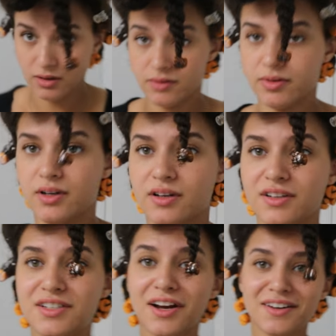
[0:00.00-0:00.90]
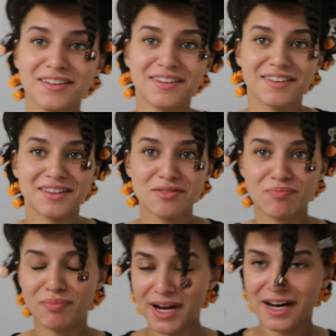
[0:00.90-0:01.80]
I've done the
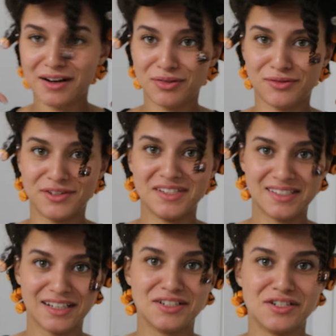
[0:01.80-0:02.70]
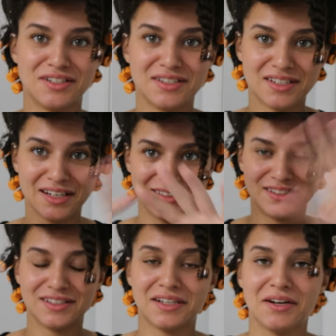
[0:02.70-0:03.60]
back three sections as
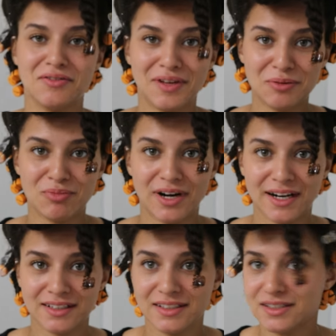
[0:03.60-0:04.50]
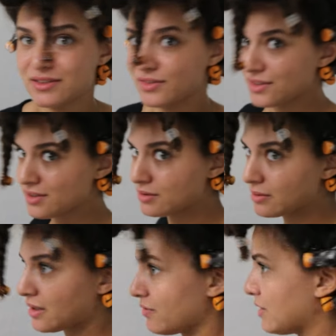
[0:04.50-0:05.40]
just kind of like practice. So this is
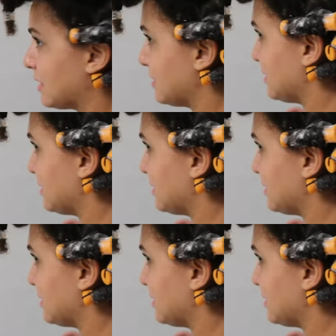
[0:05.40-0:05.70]
what I've gotten